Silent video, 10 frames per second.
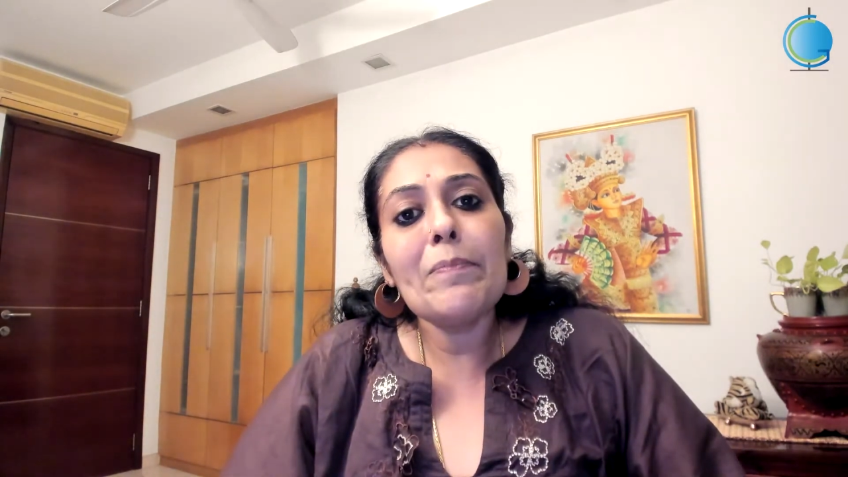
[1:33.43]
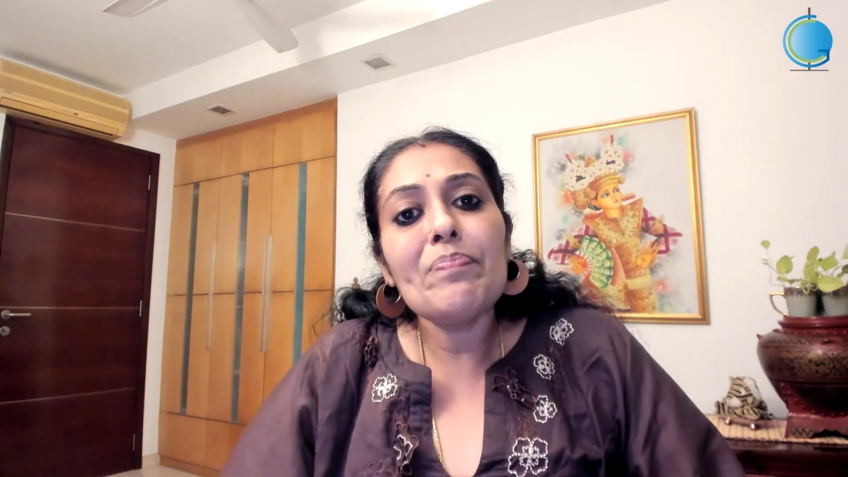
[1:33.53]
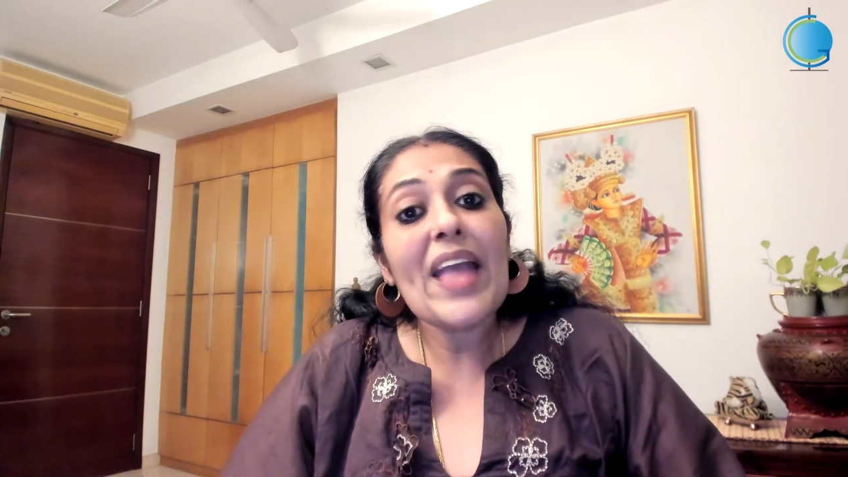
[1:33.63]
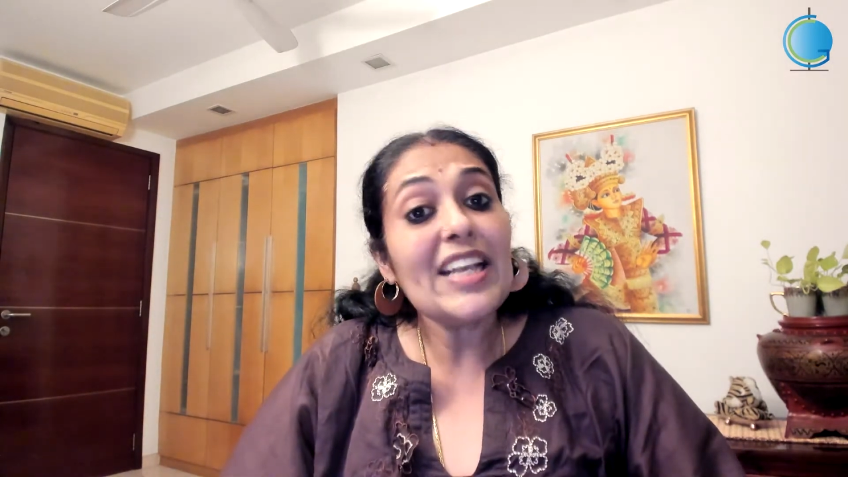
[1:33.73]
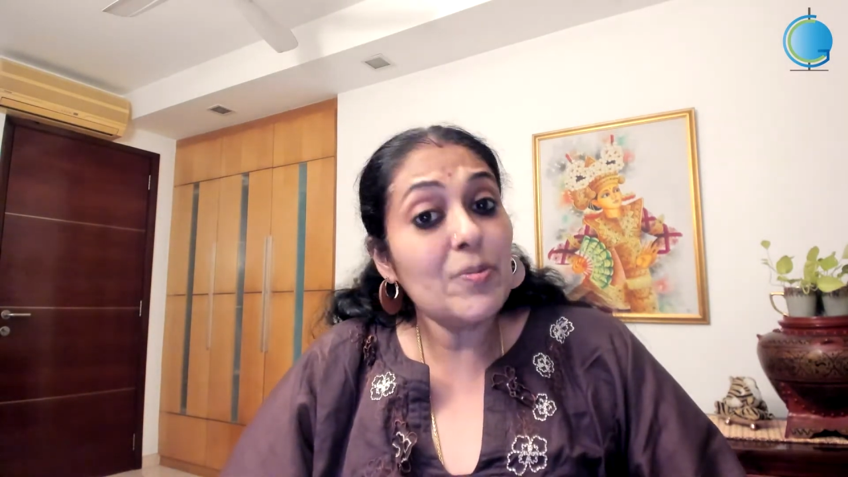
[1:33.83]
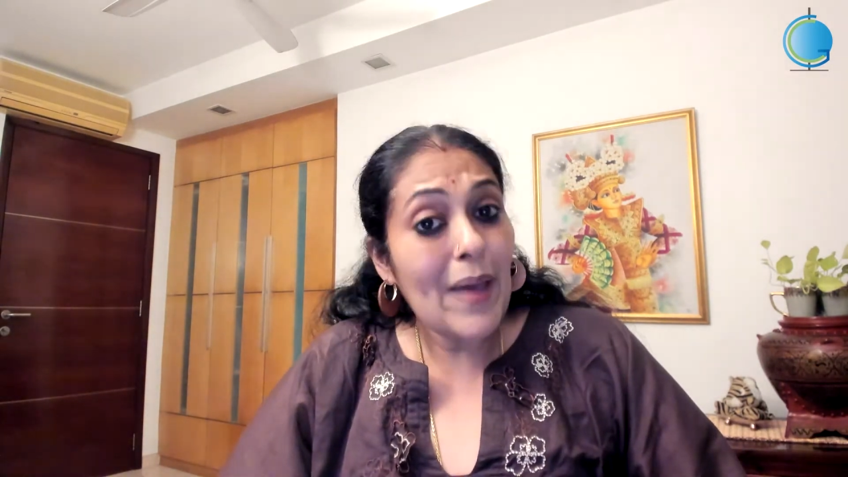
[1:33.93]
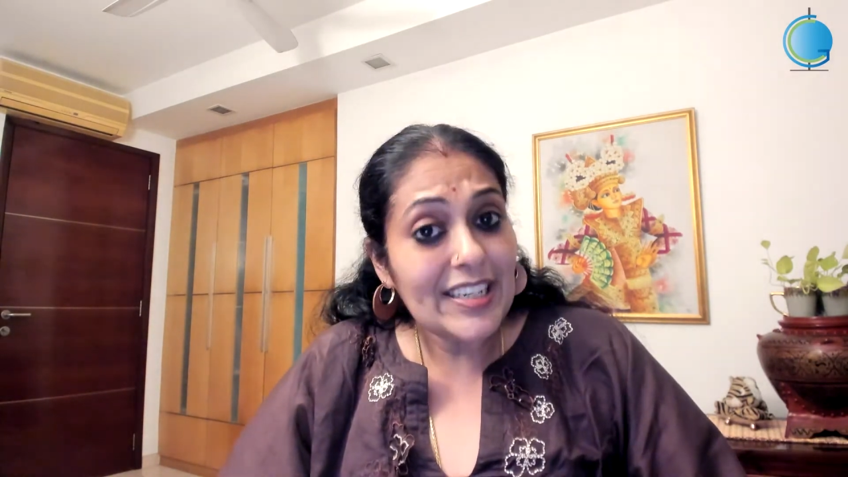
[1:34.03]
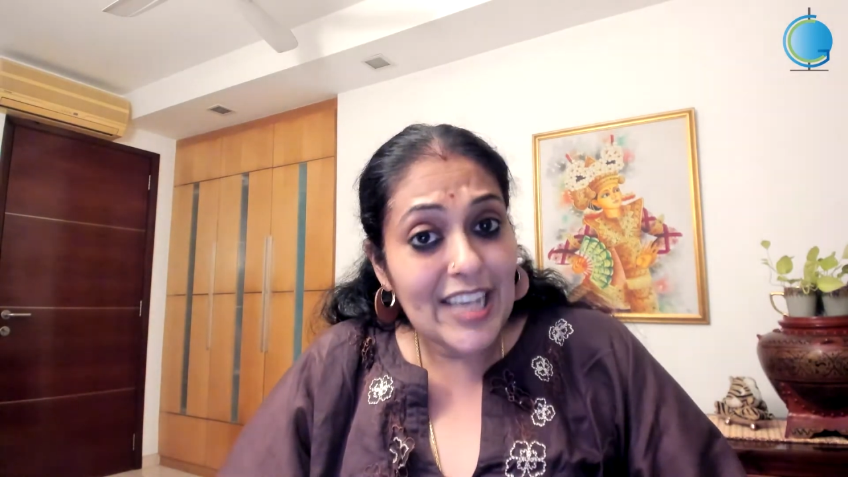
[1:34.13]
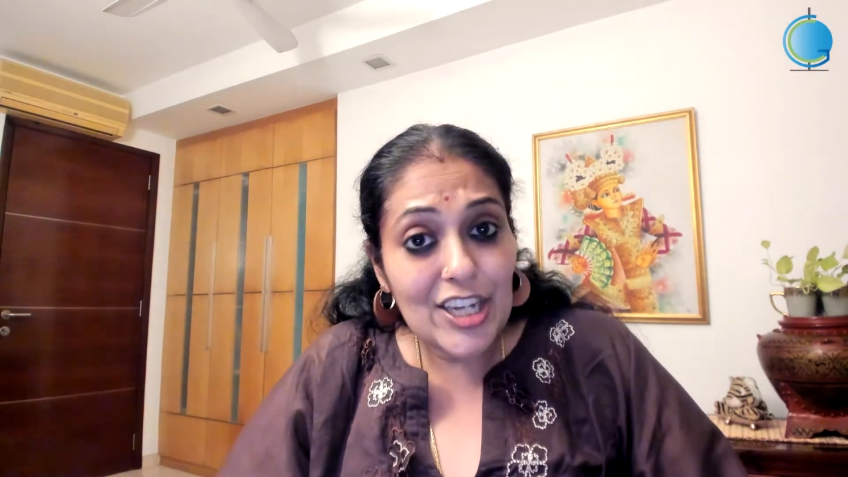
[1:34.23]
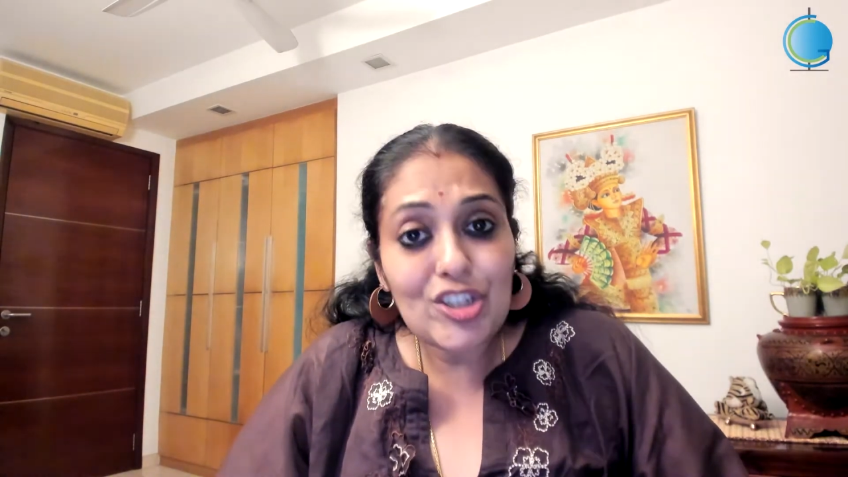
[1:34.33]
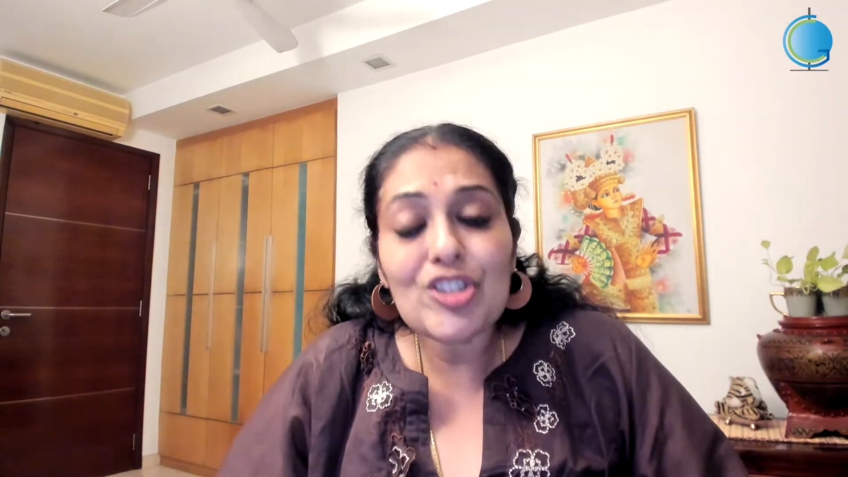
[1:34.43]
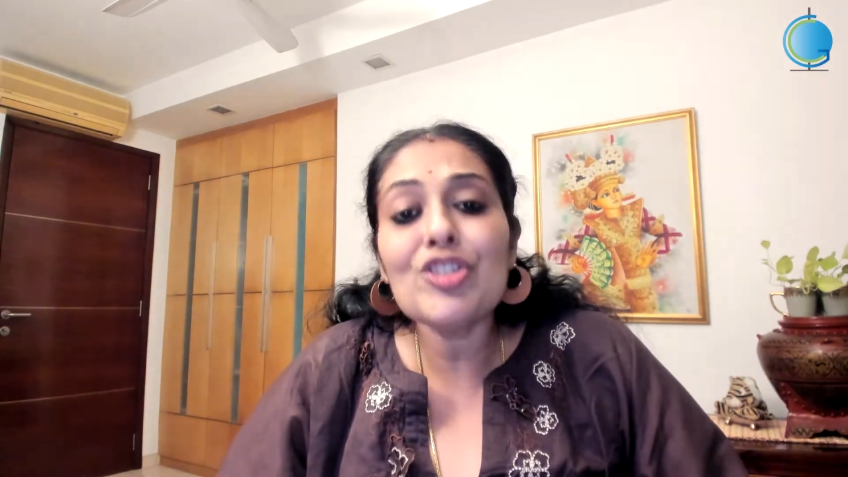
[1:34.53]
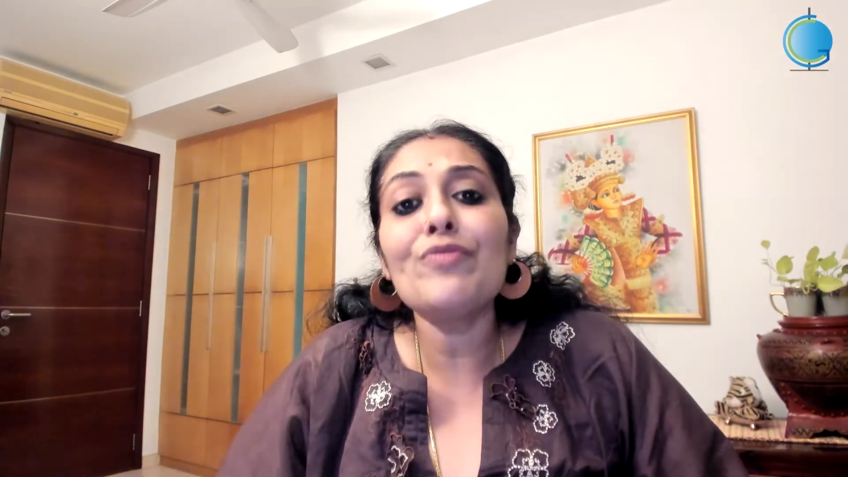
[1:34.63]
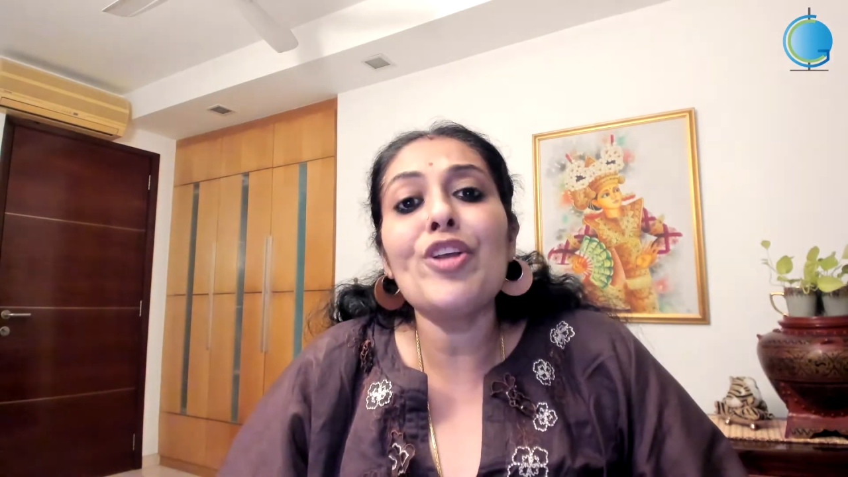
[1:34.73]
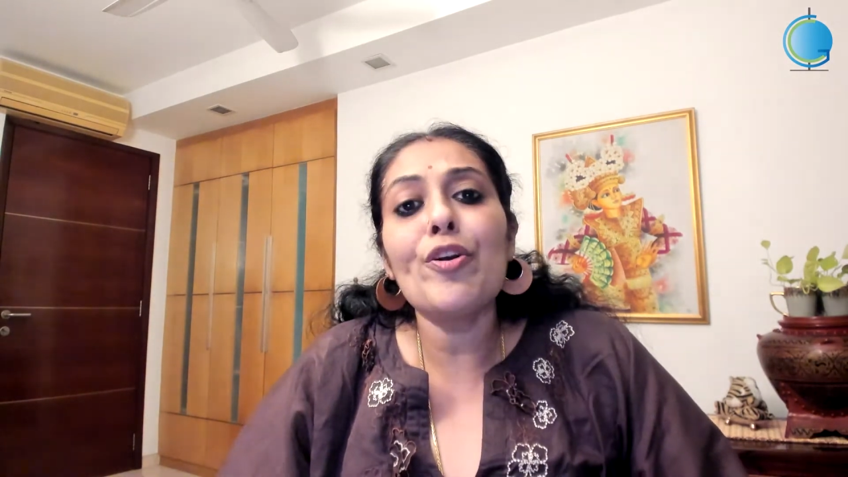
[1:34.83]
expectations
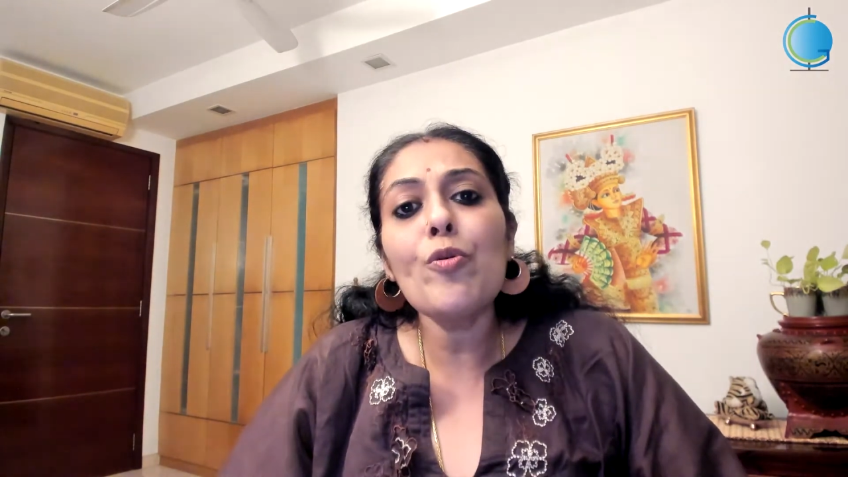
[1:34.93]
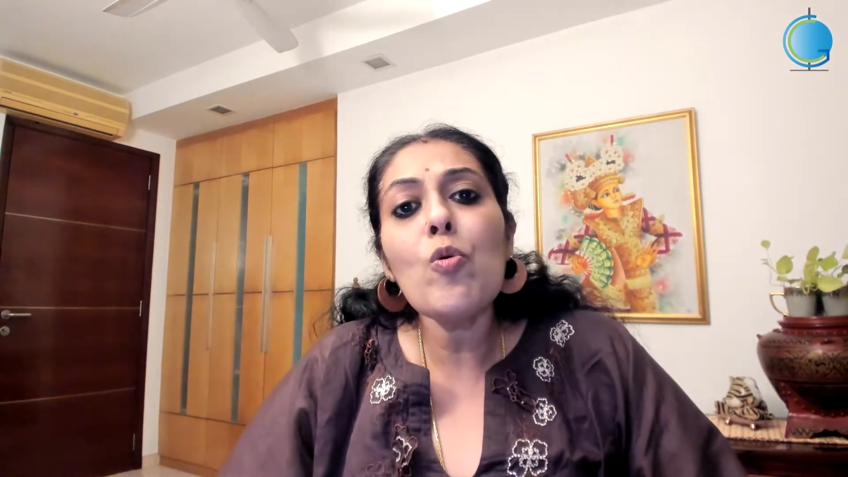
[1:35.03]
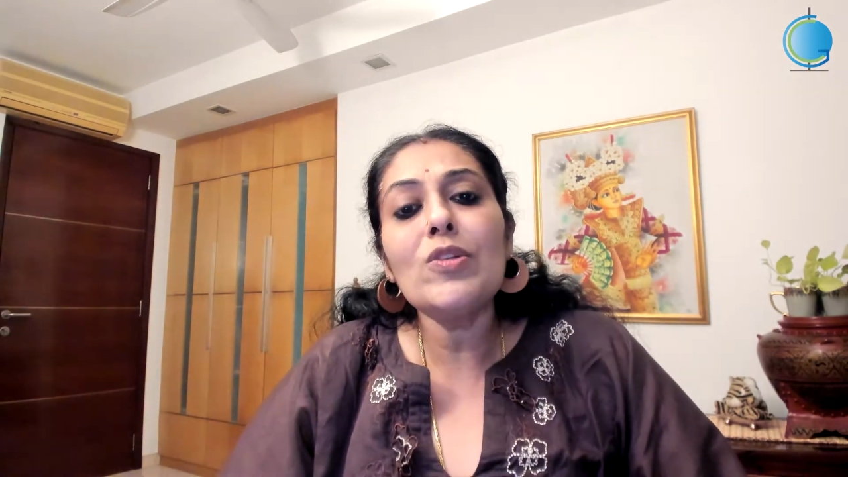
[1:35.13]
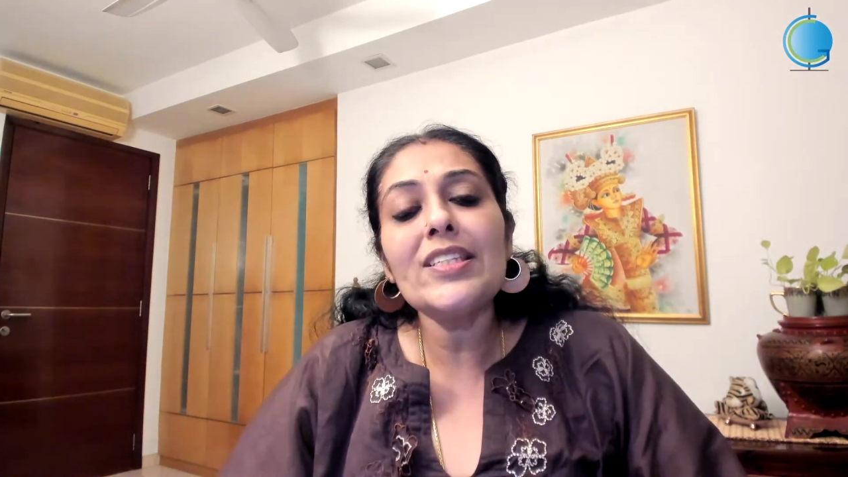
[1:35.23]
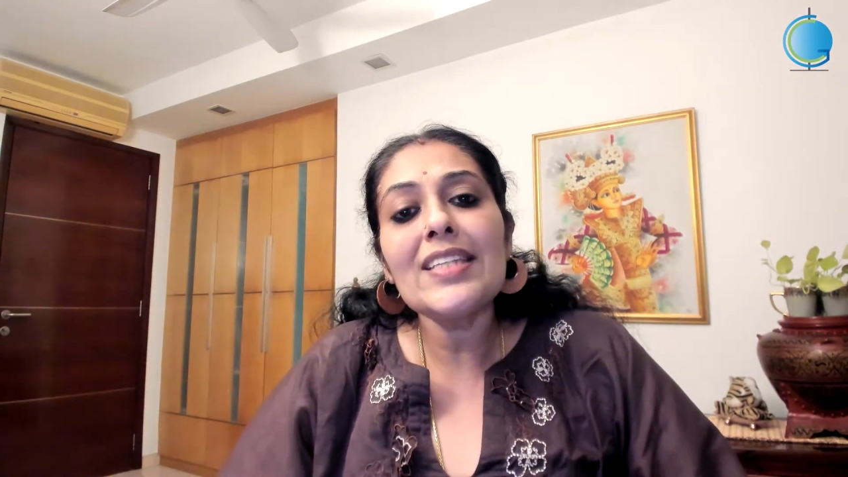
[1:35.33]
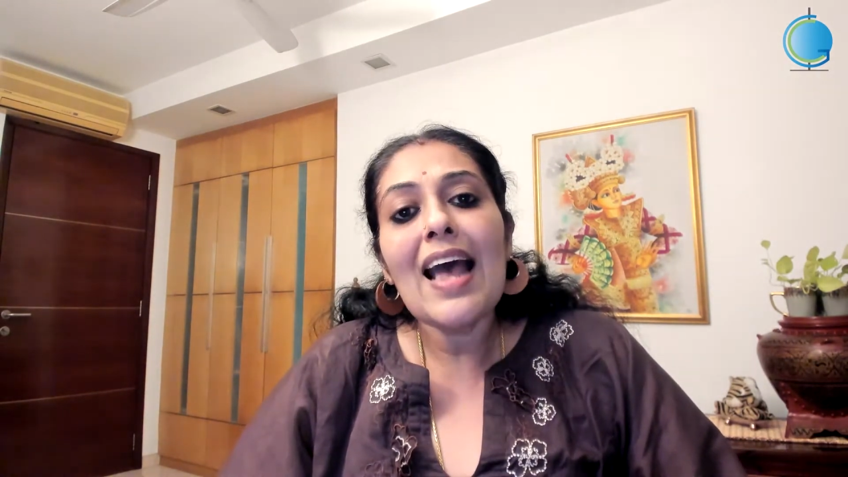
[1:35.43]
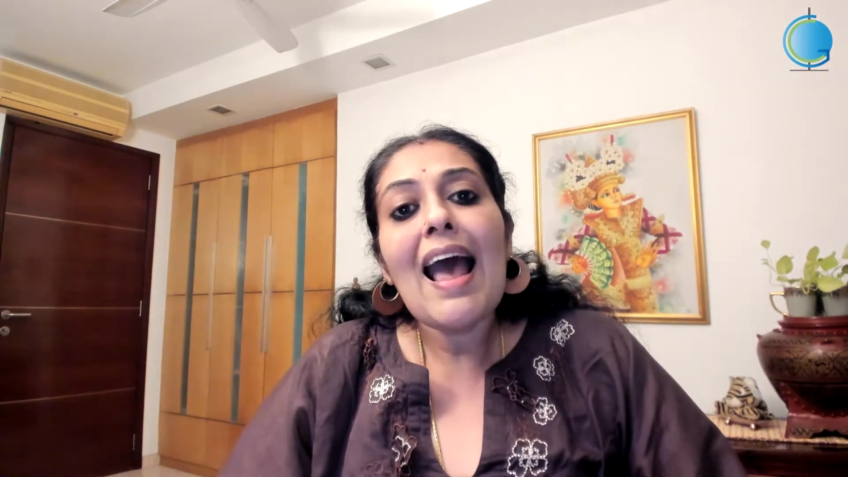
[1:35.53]
of their roles.